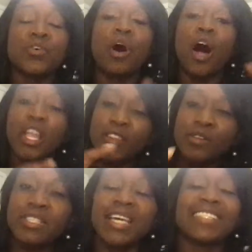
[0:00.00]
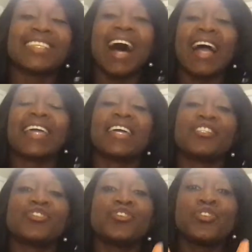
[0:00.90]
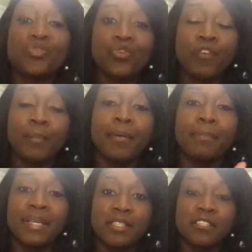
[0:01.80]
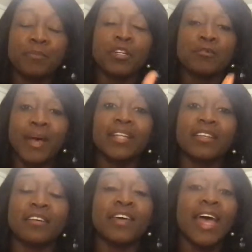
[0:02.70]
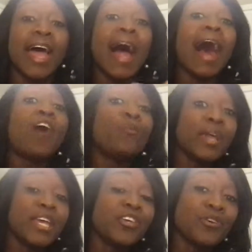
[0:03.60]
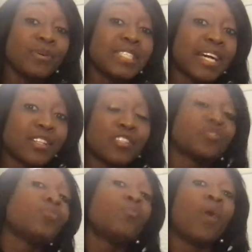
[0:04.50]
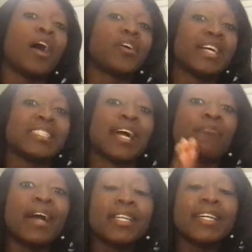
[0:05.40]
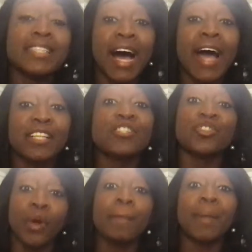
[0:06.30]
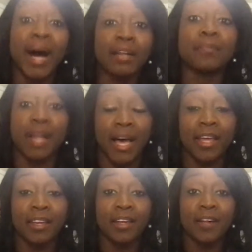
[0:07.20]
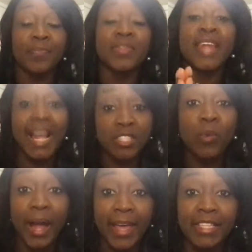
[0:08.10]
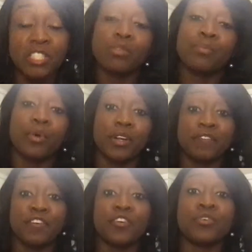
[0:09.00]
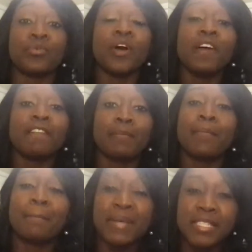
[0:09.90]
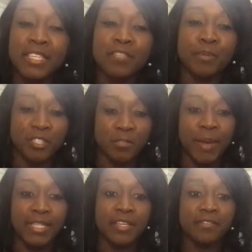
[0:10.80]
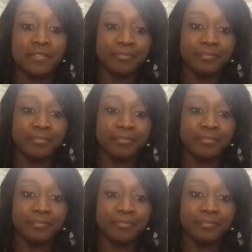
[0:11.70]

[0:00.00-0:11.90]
all of those things tie into you from a business perspective. How we use and consume water is directly tied to your bottom line. That's why it's so important for you from a business perspective.